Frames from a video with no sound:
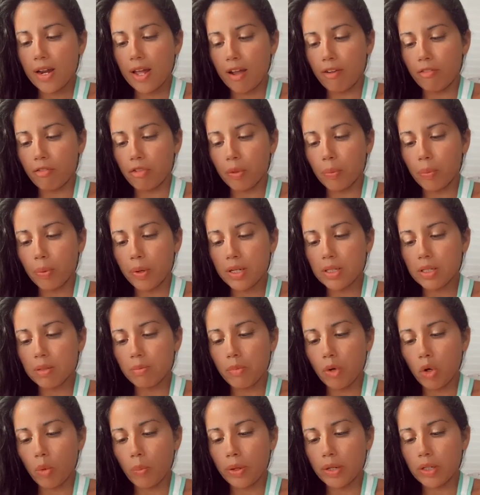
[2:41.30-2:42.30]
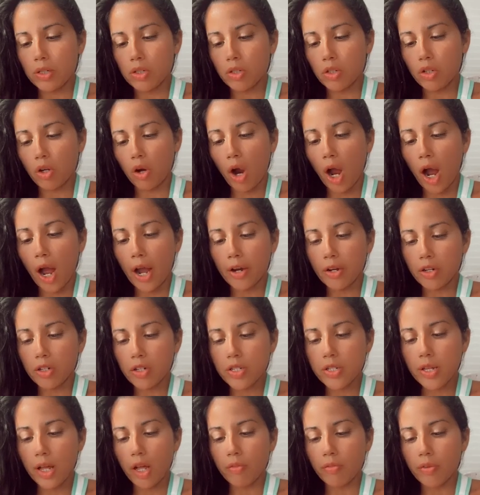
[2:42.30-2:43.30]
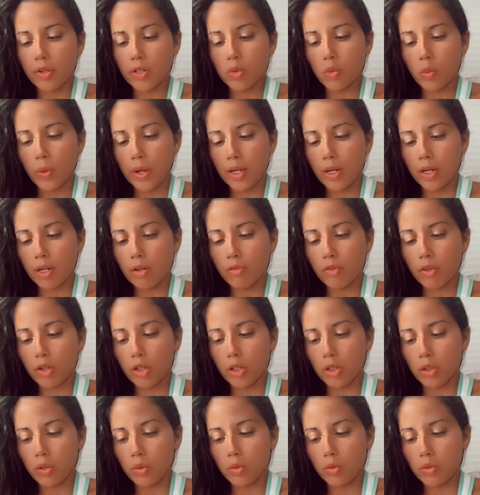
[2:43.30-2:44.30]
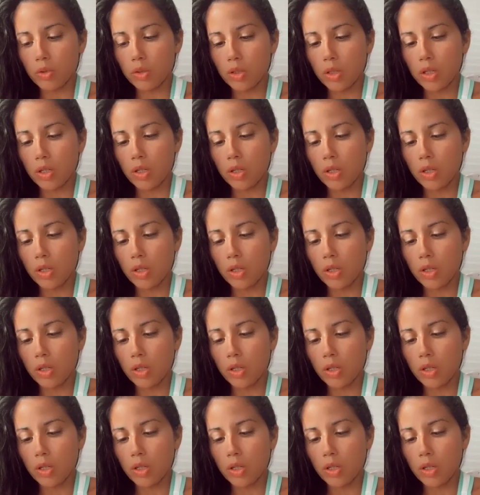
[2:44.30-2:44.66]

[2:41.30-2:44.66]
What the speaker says: In every present moment, your higher self is waiting for you